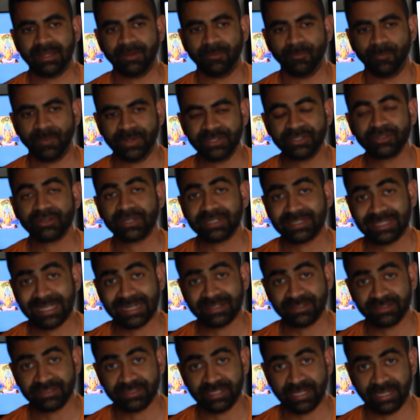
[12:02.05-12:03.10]
When you're at
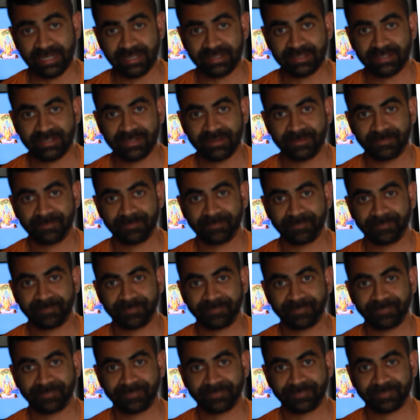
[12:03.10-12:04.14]
that state,
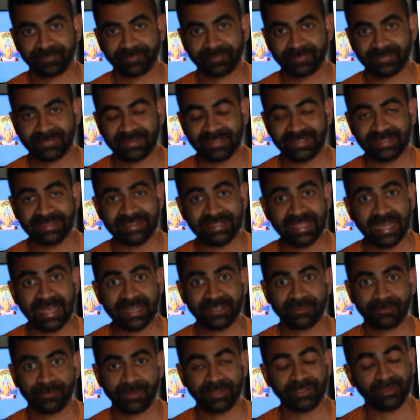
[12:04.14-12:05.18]

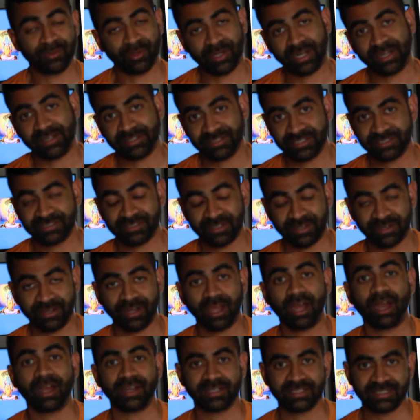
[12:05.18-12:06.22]
that's when your energies are in
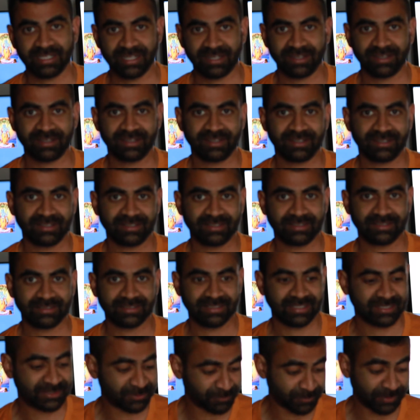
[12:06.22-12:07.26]
Agnya.
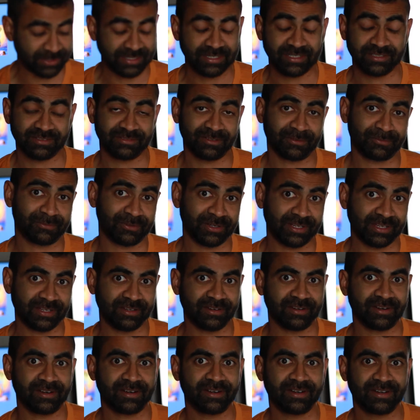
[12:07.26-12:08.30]
That's what he is referring
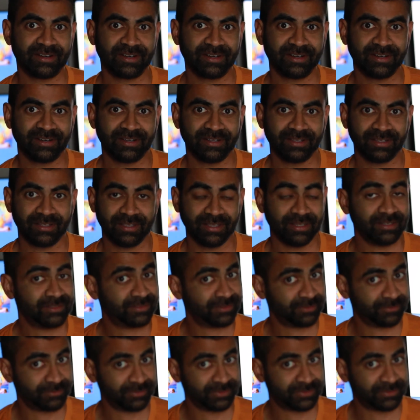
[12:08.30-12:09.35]
here. It's
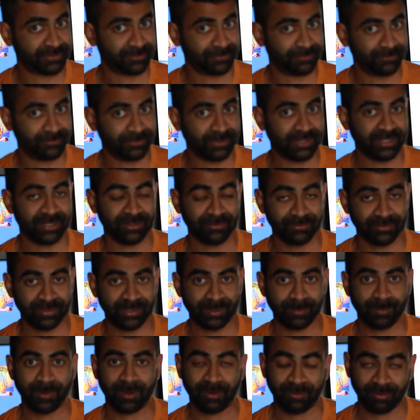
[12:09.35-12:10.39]
a very,
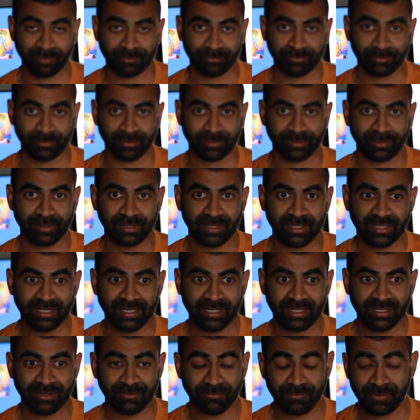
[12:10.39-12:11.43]
very powerful
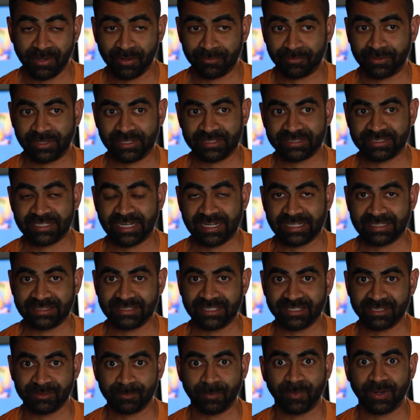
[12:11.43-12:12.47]
way of understanding
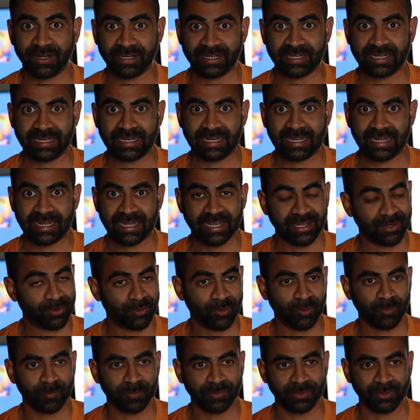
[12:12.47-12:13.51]
things, but I
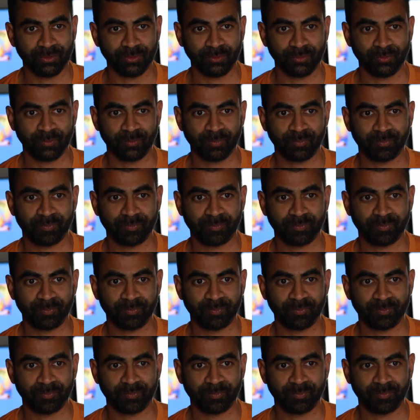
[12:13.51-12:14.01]
hope you